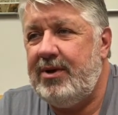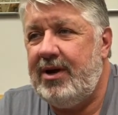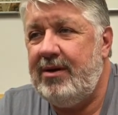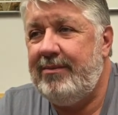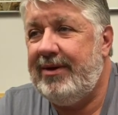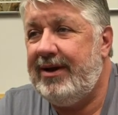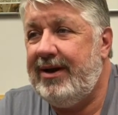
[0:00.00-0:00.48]

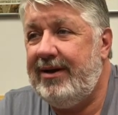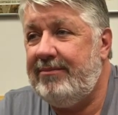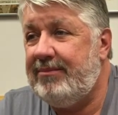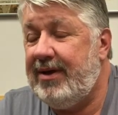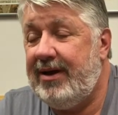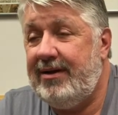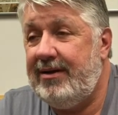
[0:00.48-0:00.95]
And
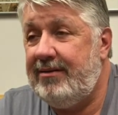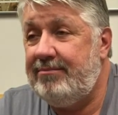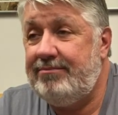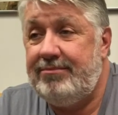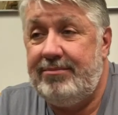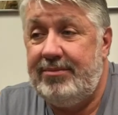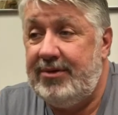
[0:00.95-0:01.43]
I
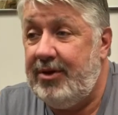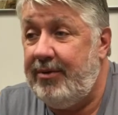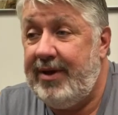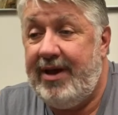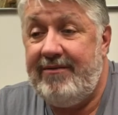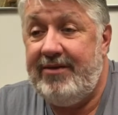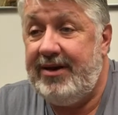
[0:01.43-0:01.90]
don't
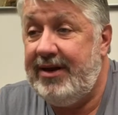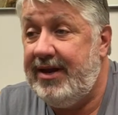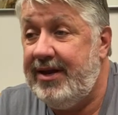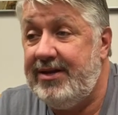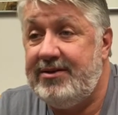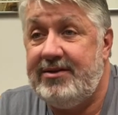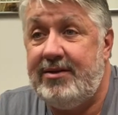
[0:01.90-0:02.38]
have any
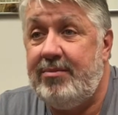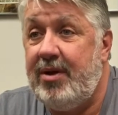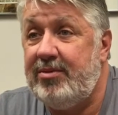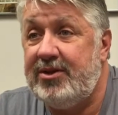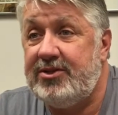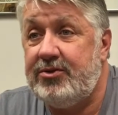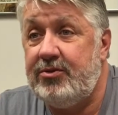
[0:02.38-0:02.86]
kids in the
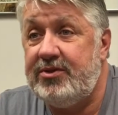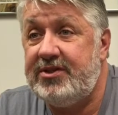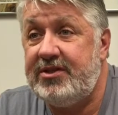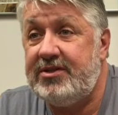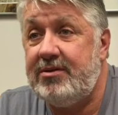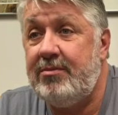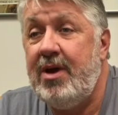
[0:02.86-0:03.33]
public school
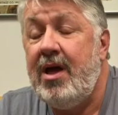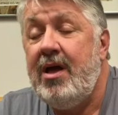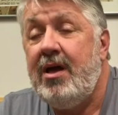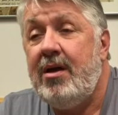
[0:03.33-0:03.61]
system.